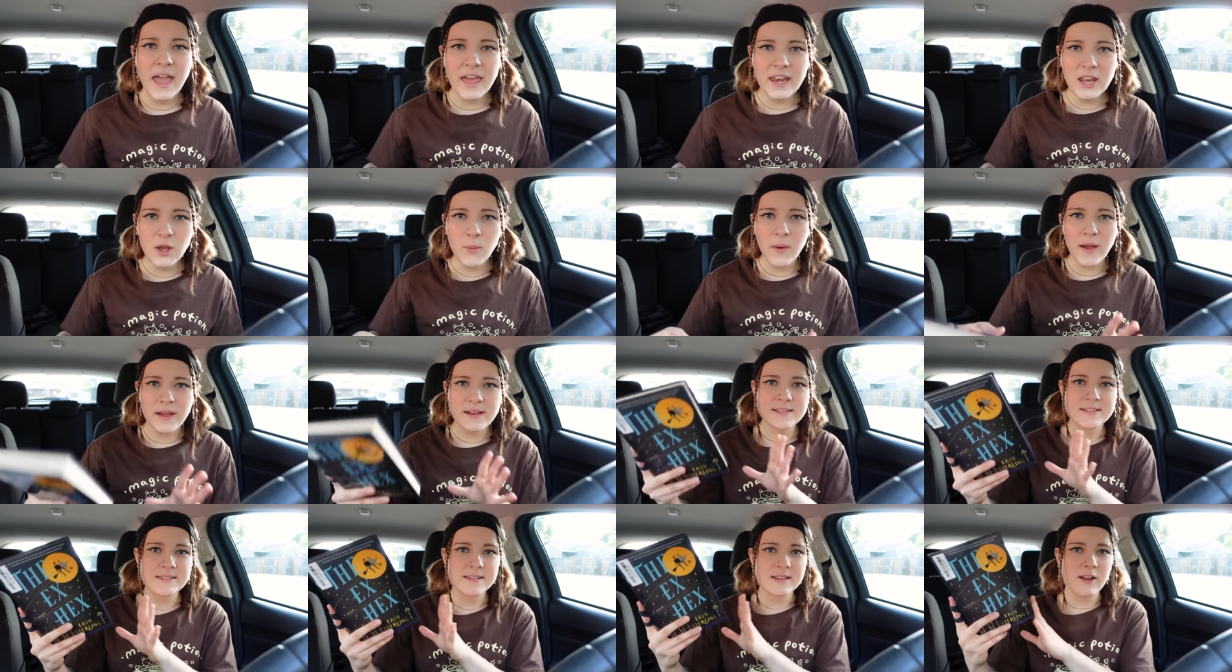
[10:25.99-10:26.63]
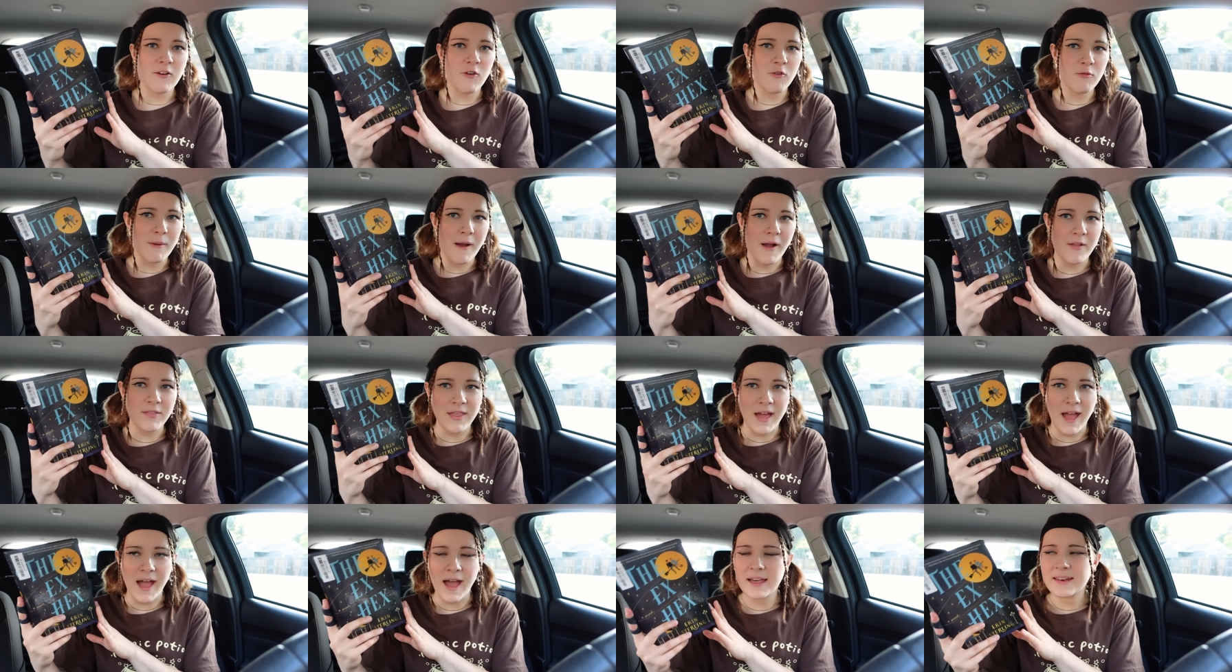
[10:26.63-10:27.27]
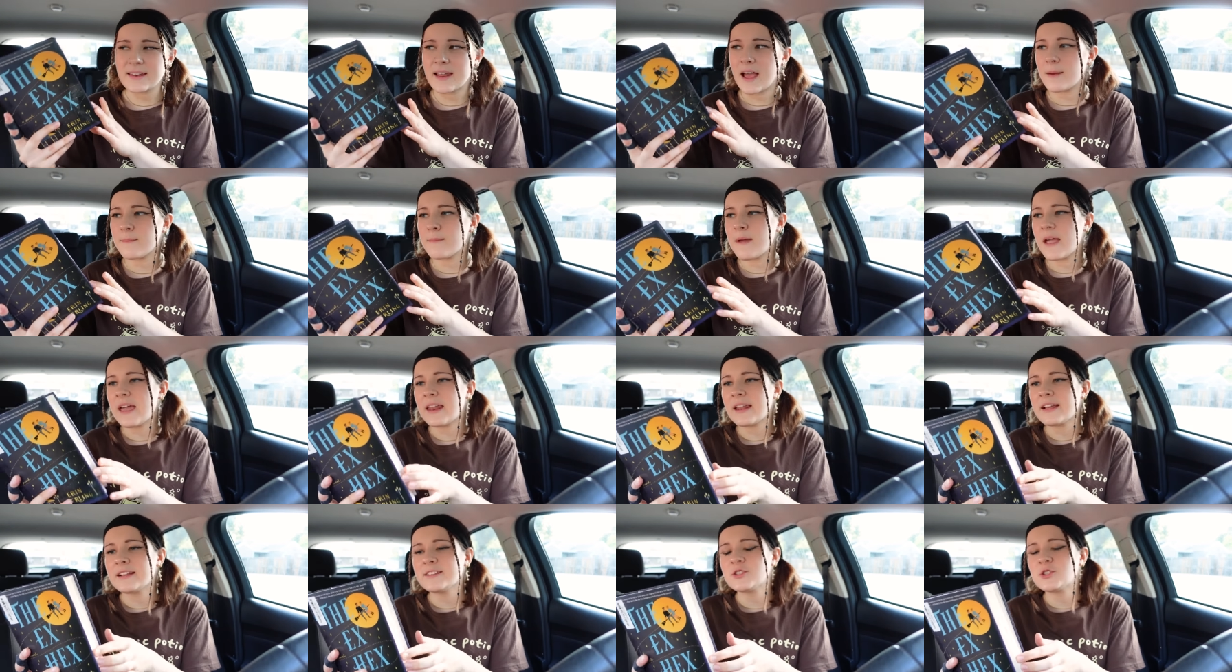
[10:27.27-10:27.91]
Anyways, enough about that. I
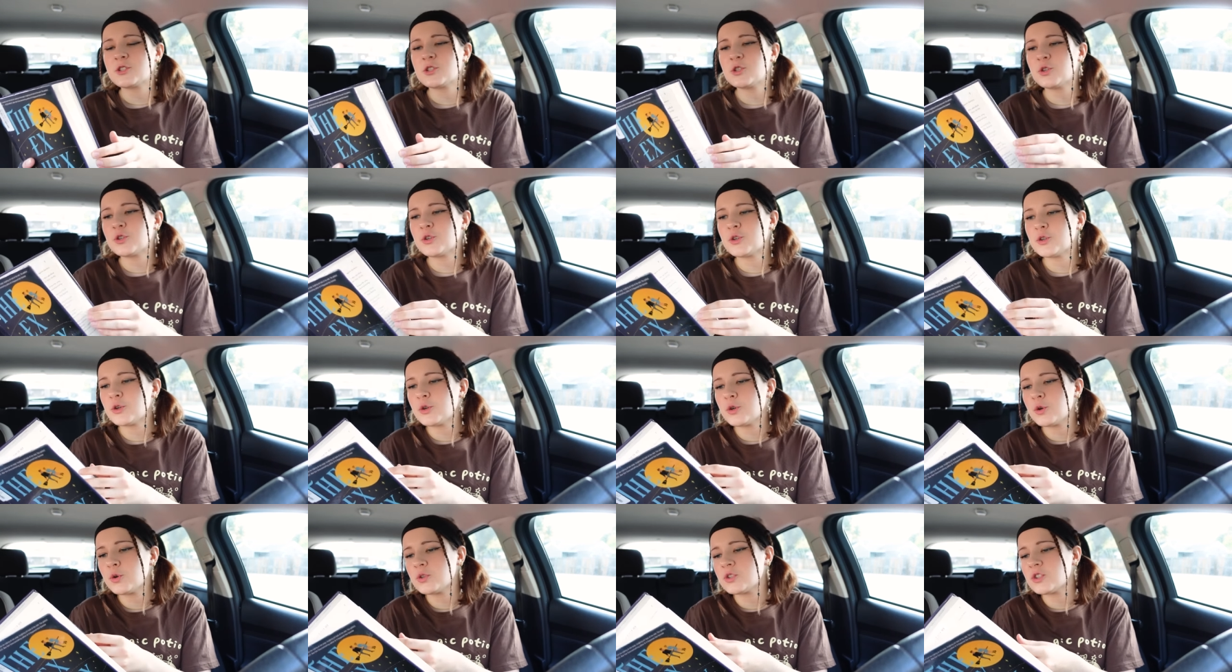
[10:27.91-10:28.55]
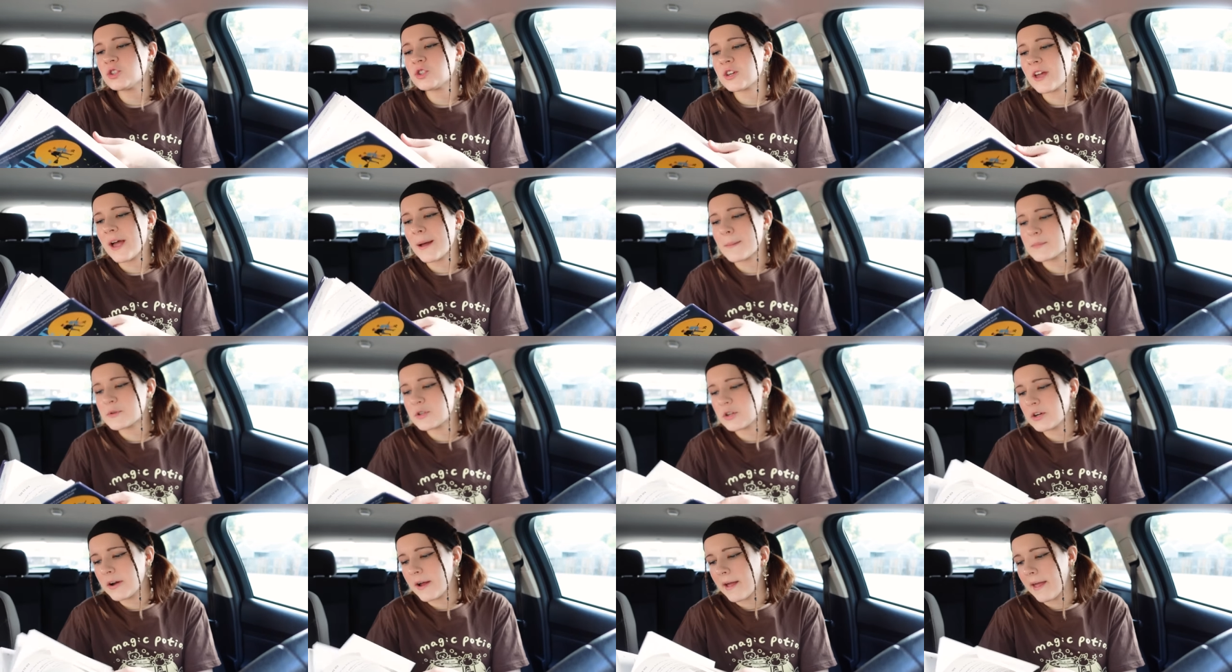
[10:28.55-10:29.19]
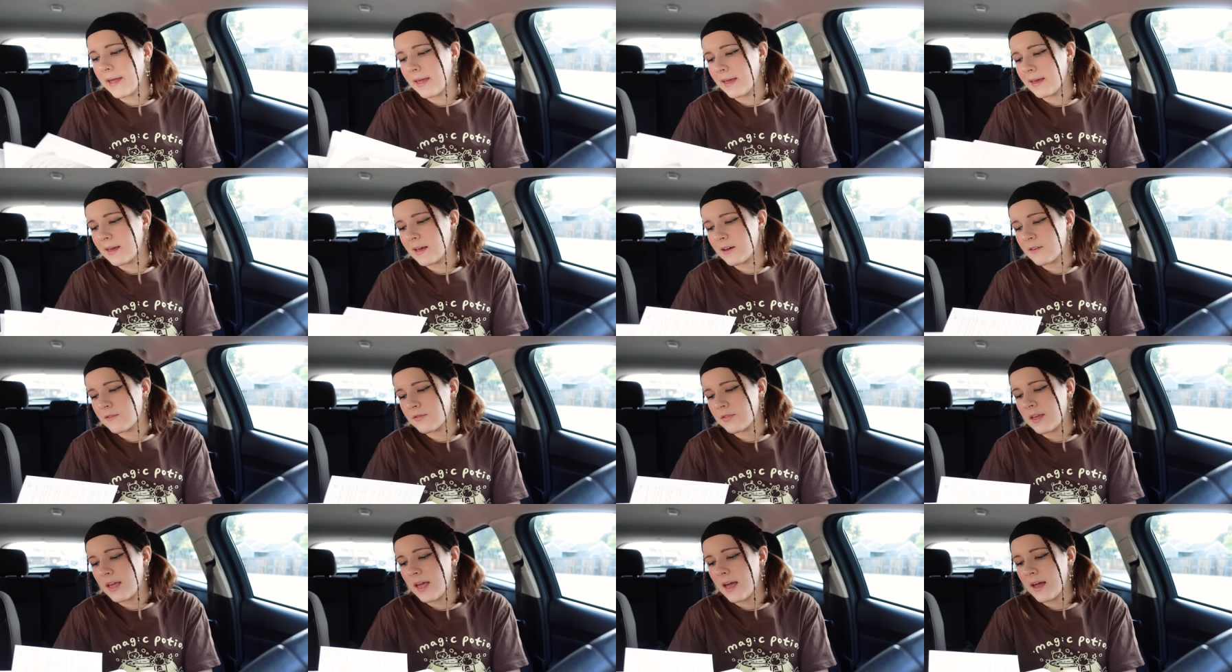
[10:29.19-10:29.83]
made it to chapter 8
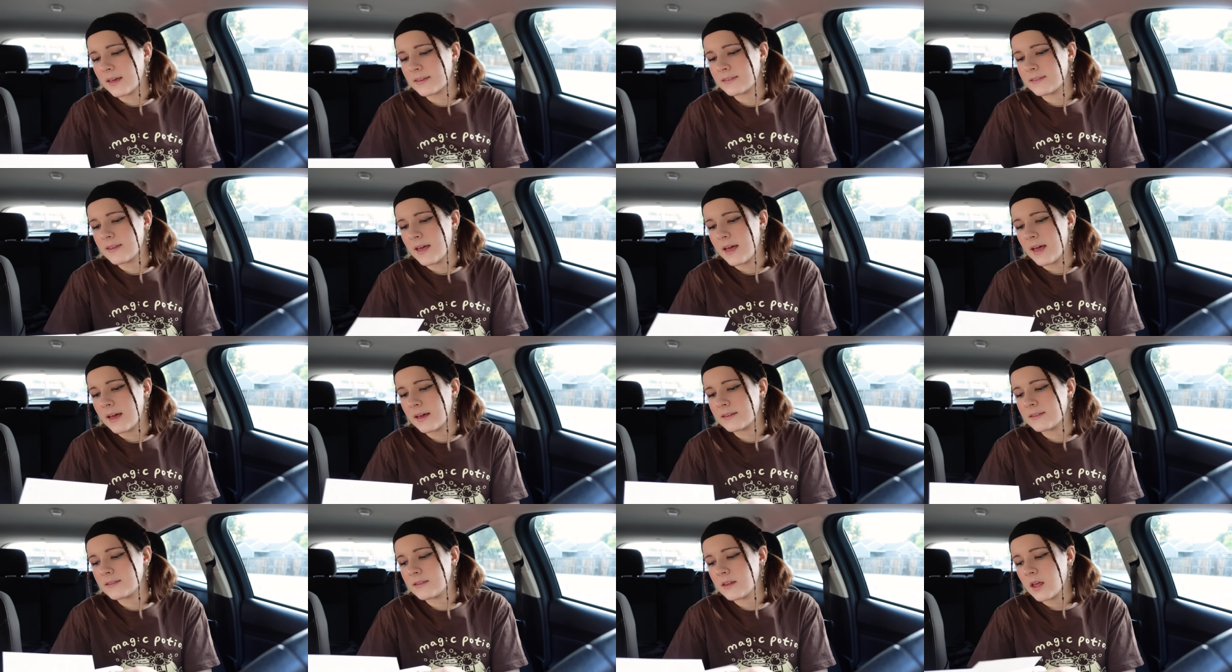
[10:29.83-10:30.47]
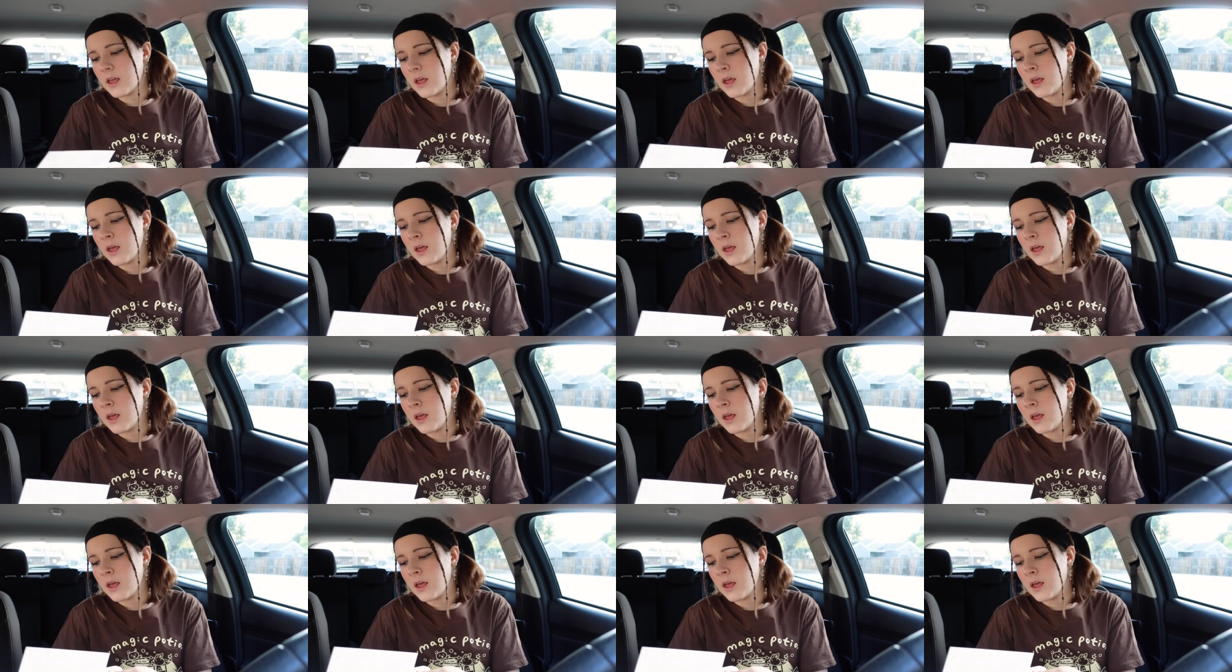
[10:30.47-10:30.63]
of the Ex Hex